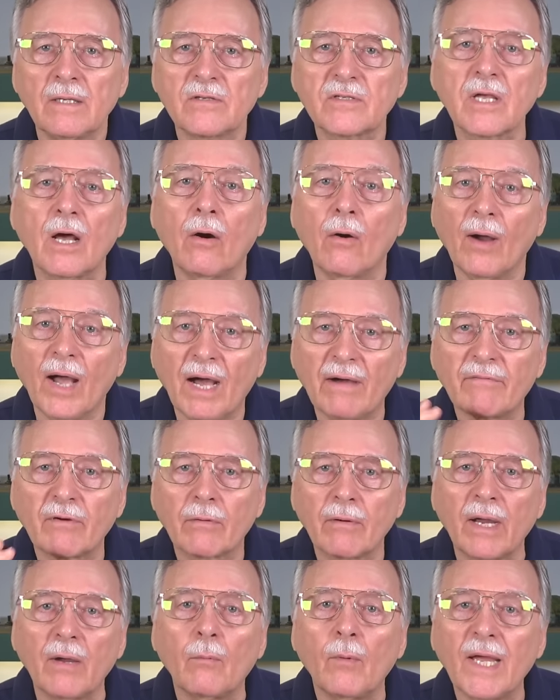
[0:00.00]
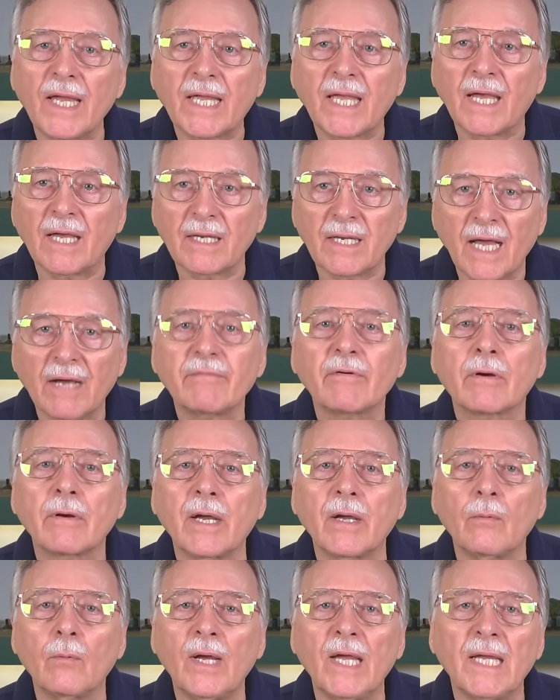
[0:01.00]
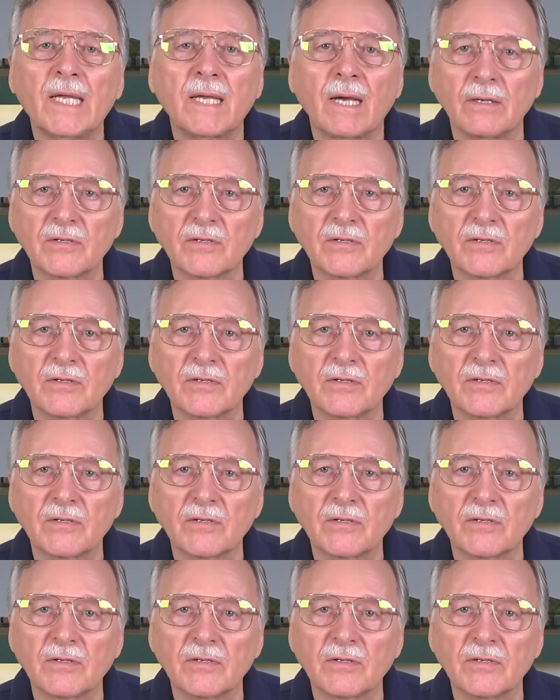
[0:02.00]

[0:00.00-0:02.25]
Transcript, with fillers: So have a great weekend, have a great week.